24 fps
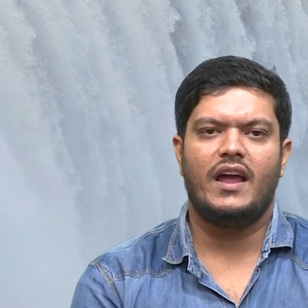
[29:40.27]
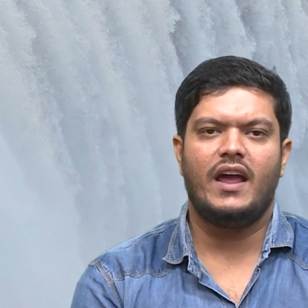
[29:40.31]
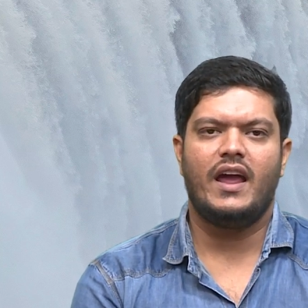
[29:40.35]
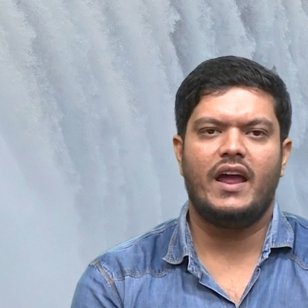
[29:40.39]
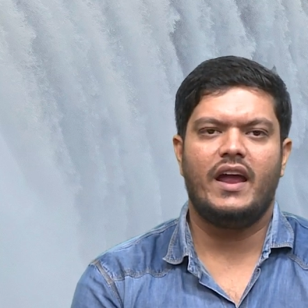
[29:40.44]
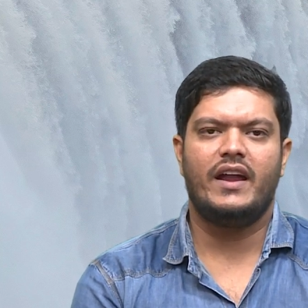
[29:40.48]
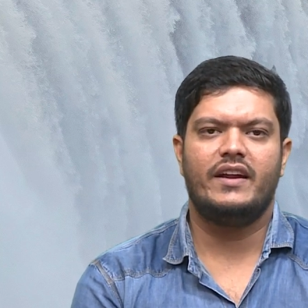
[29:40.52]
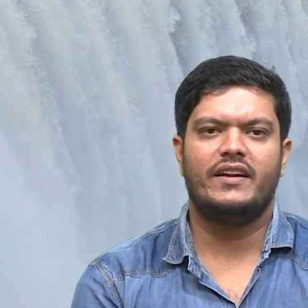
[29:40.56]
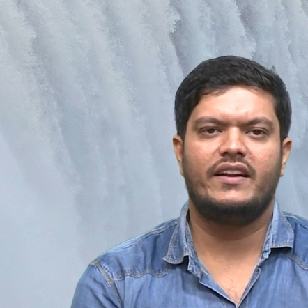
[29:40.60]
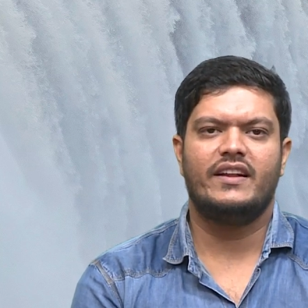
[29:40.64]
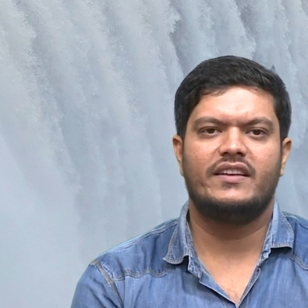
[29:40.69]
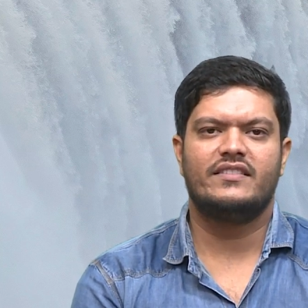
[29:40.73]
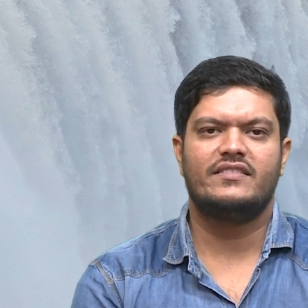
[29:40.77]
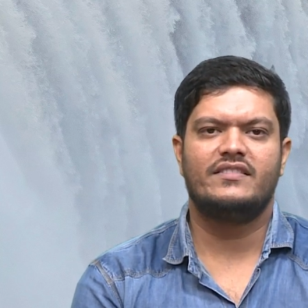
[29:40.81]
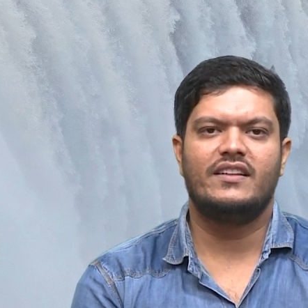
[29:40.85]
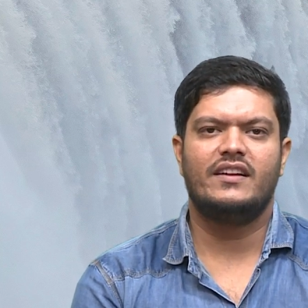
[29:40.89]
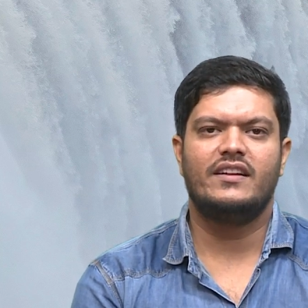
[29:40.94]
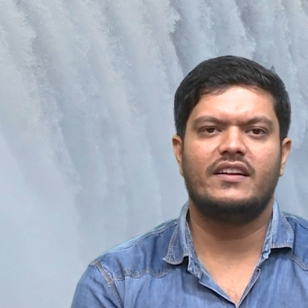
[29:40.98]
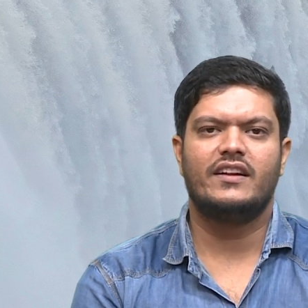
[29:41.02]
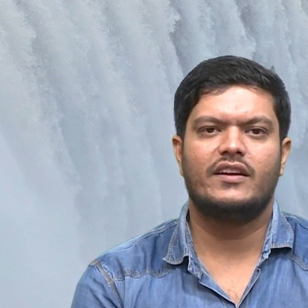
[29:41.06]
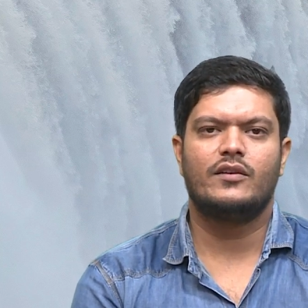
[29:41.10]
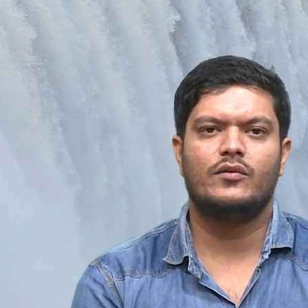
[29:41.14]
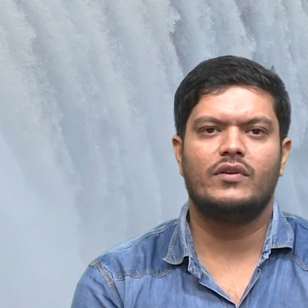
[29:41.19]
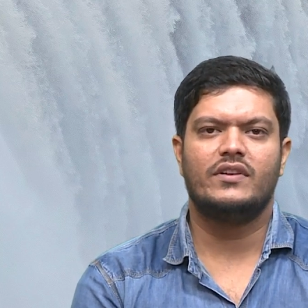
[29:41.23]
and national
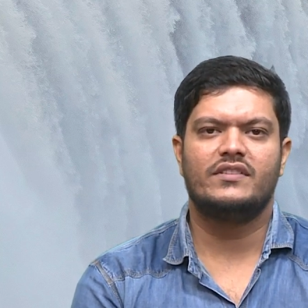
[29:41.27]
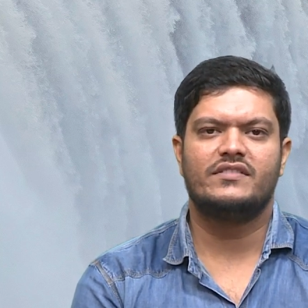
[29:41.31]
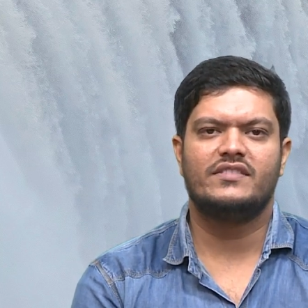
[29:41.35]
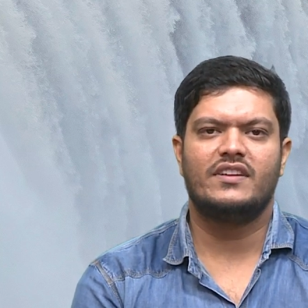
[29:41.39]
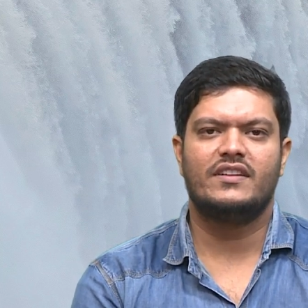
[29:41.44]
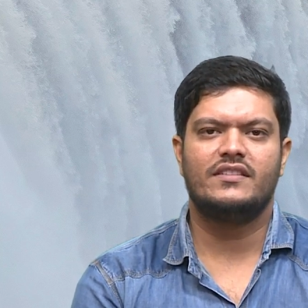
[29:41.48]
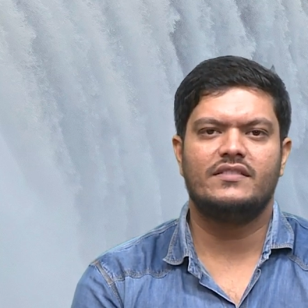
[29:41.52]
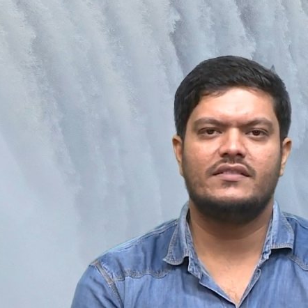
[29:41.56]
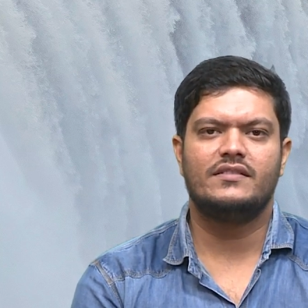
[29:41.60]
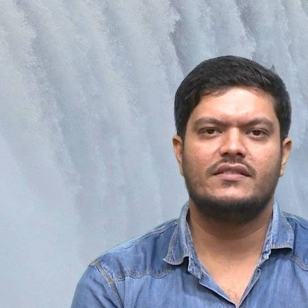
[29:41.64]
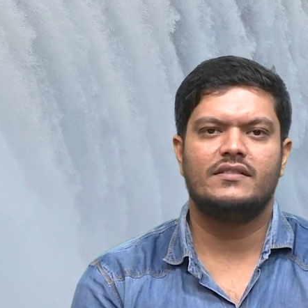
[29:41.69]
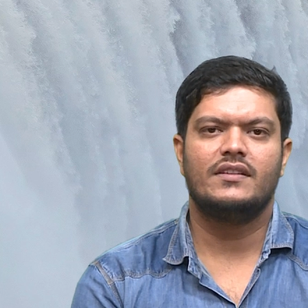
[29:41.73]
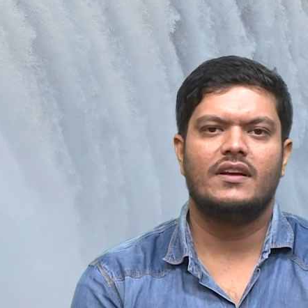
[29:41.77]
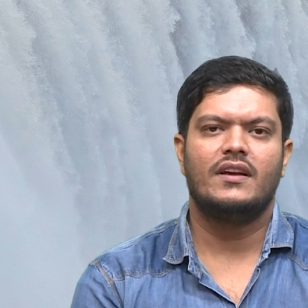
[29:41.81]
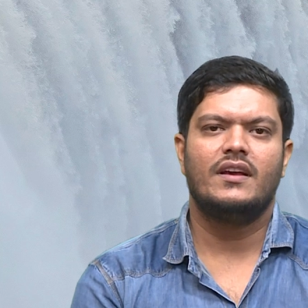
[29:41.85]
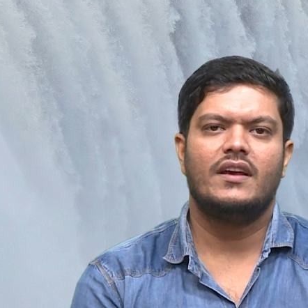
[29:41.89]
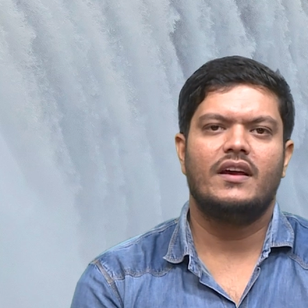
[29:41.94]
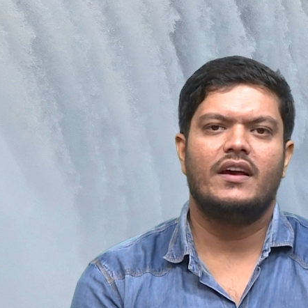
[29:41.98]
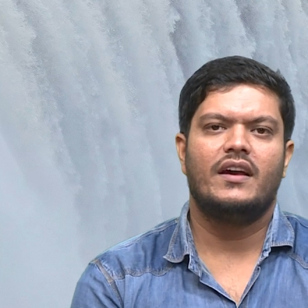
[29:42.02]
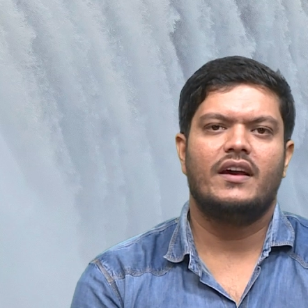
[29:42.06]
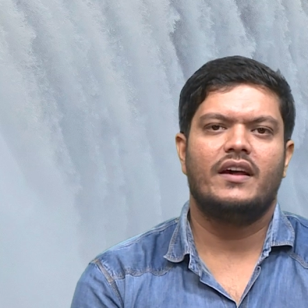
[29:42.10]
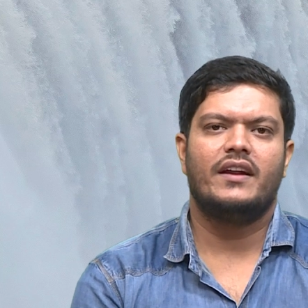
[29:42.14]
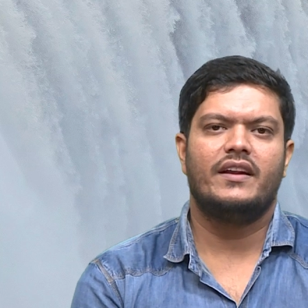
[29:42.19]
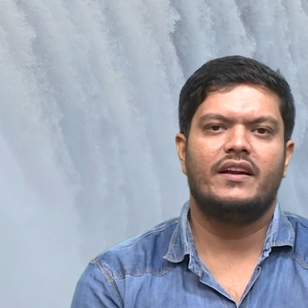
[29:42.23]
regulations
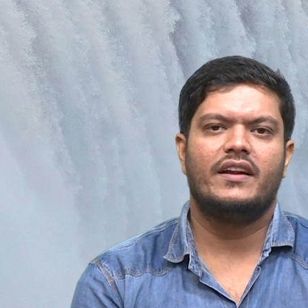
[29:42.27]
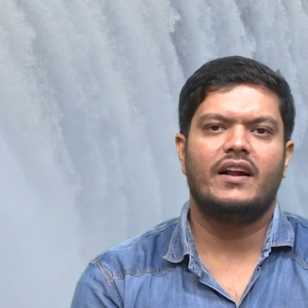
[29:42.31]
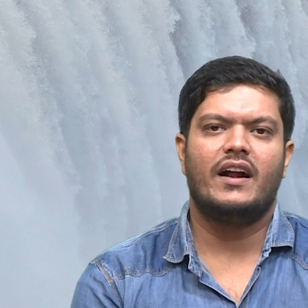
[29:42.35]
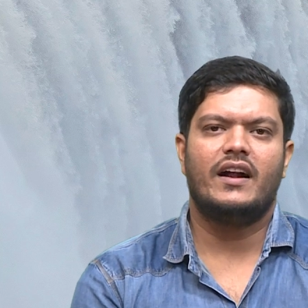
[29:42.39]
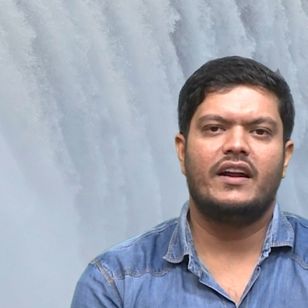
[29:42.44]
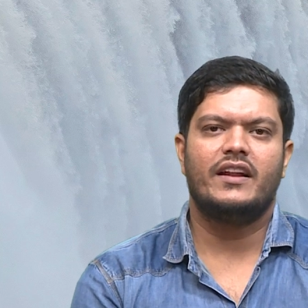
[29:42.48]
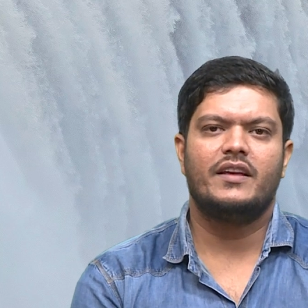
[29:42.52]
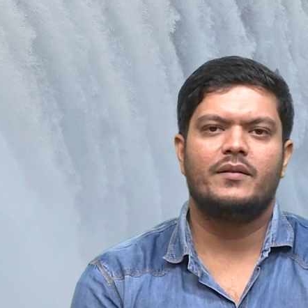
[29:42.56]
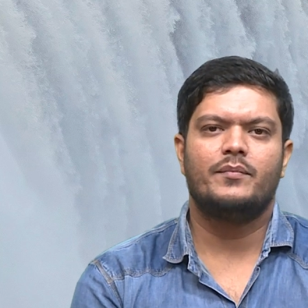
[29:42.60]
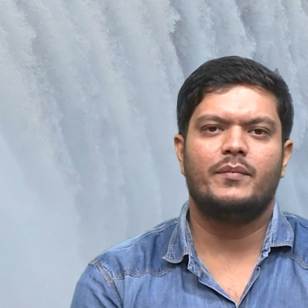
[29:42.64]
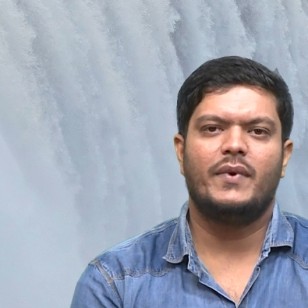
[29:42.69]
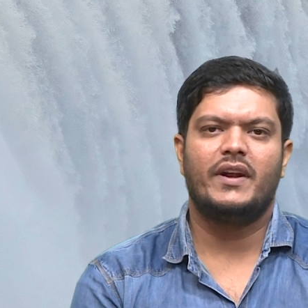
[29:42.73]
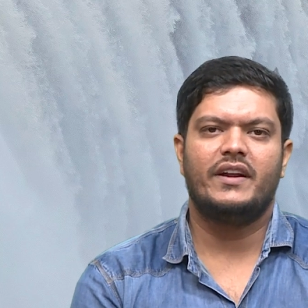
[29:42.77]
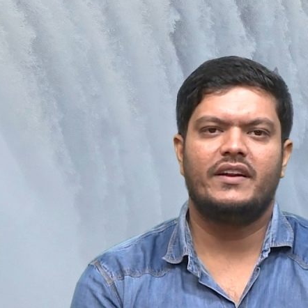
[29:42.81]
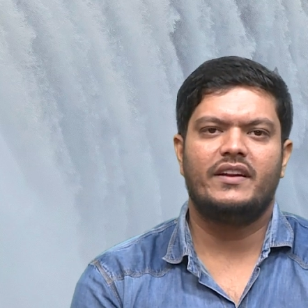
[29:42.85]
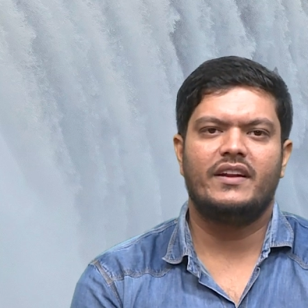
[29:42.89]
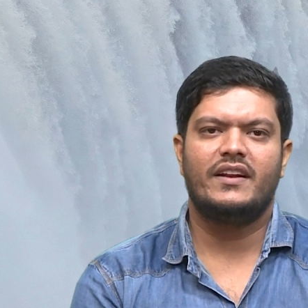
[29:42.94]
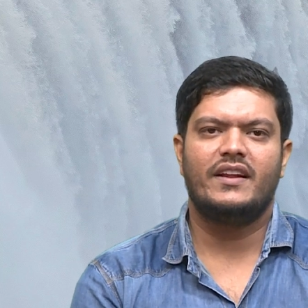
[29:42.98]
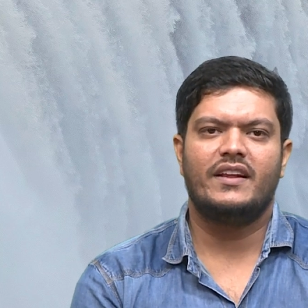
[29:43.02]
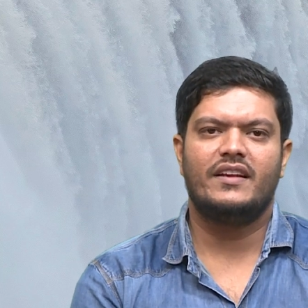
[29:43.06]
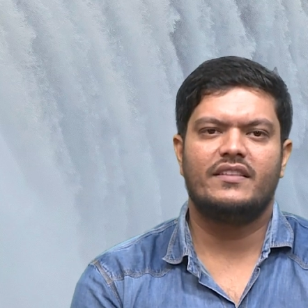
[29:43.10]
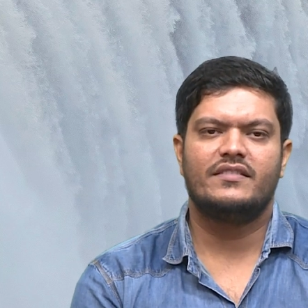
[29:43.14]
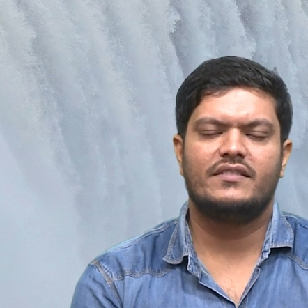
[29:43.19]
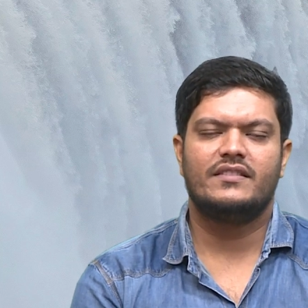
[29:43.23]
regarding
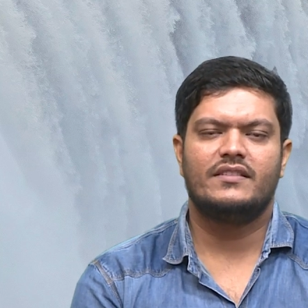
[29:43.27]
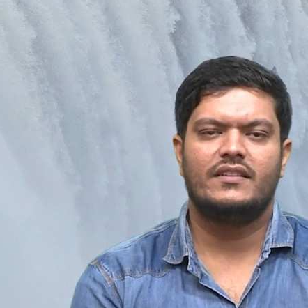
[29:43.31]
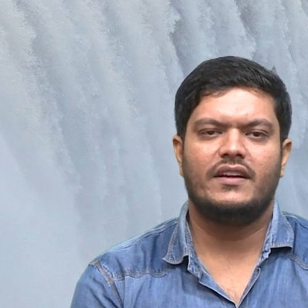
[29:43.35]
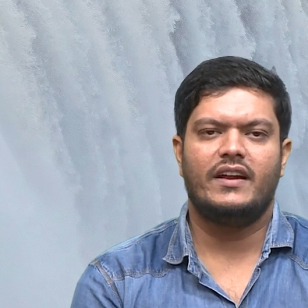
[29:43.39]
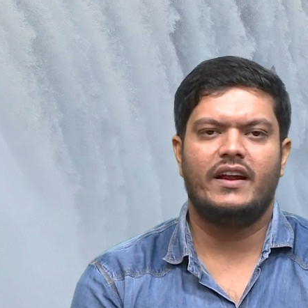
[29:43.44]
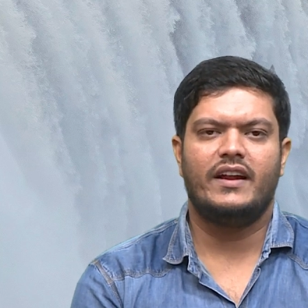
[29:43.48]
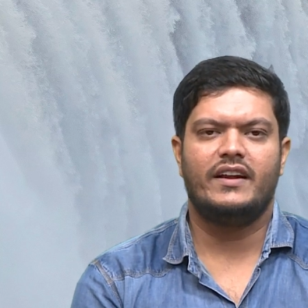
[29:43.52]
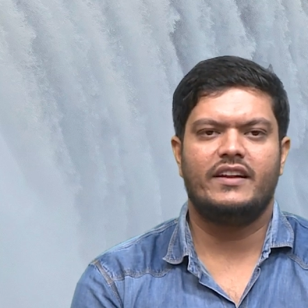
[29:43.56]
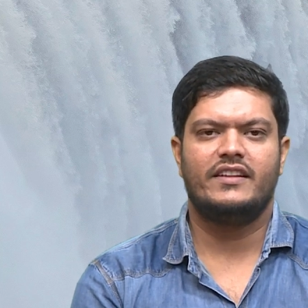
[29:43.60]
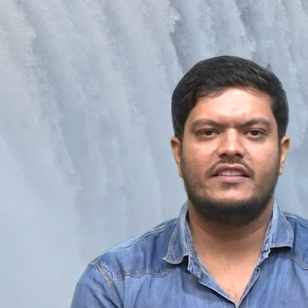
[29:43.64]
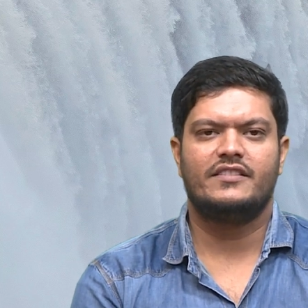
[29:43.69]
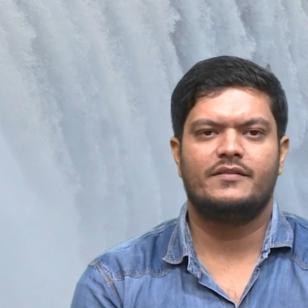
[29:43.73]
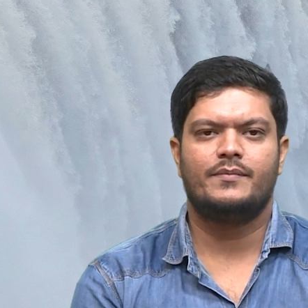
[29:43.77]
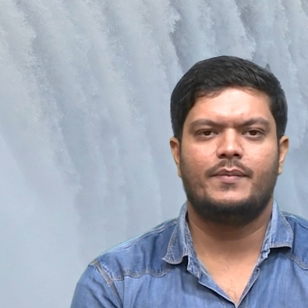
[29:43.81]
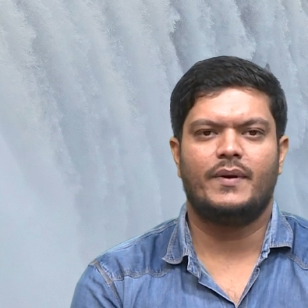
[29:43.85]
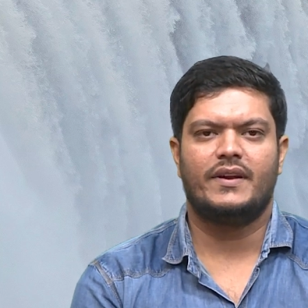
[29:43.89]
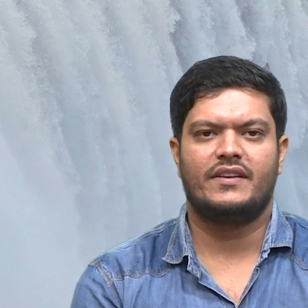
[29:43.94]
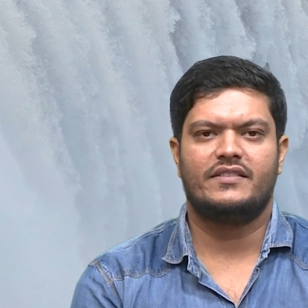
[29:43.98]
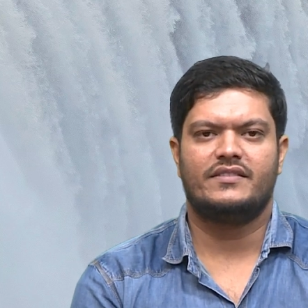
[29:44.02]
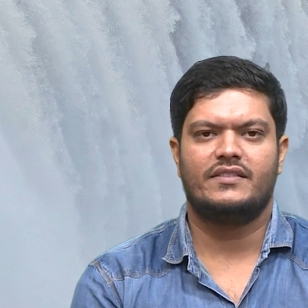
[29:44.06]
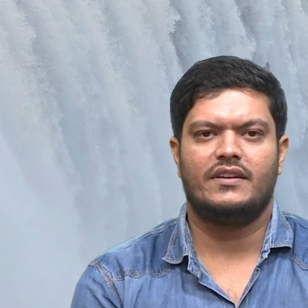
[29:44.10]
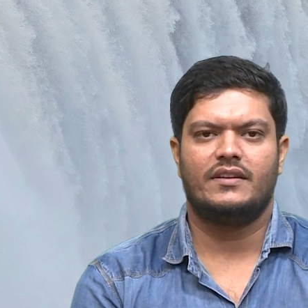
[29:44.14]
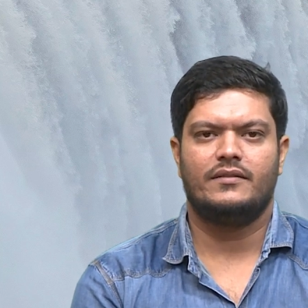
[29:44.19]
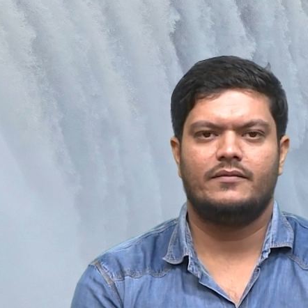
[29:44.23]
maintenance and
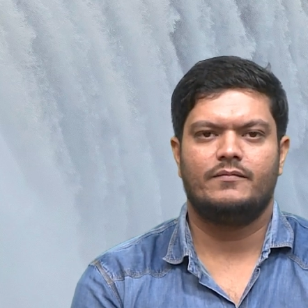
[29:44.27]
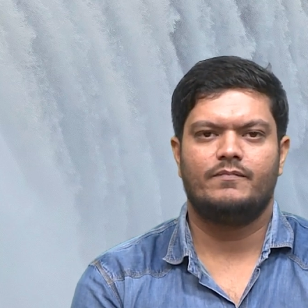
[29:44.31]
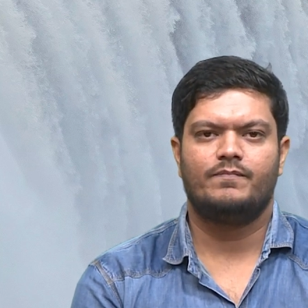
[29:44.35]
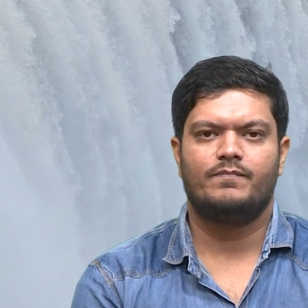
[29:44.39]
inspection.